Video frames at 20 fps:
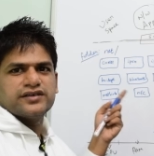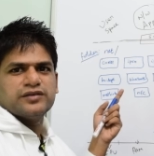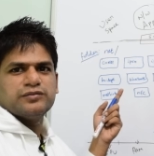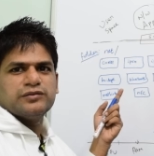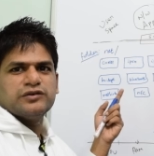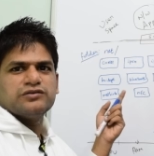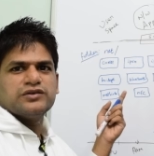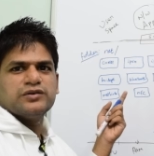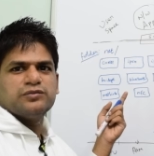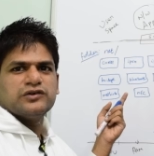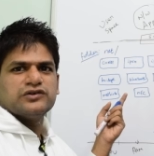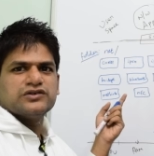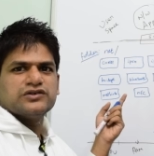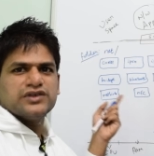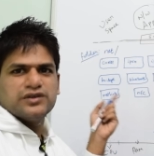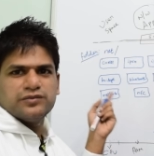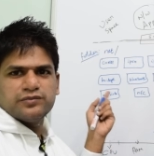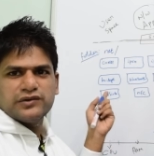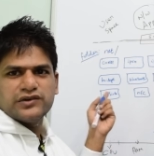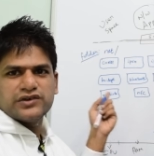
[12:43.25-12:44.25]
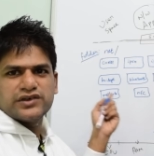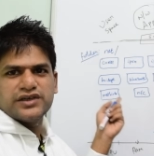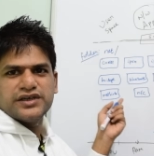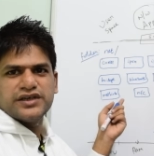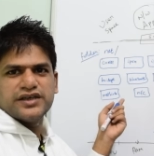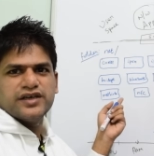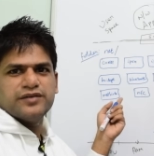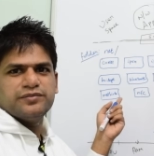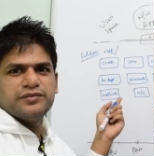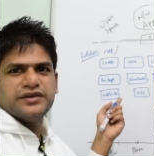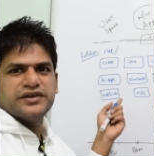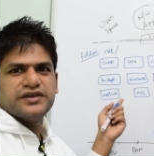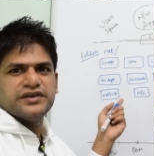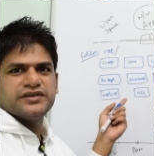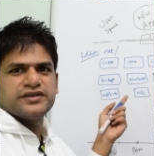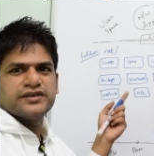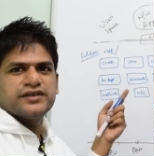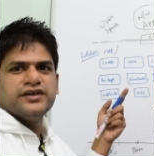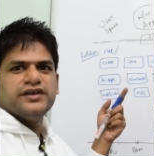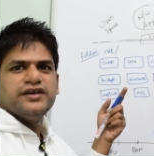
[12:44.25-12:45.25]
some of the most important
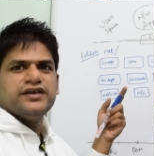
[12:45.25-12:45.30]
APIs,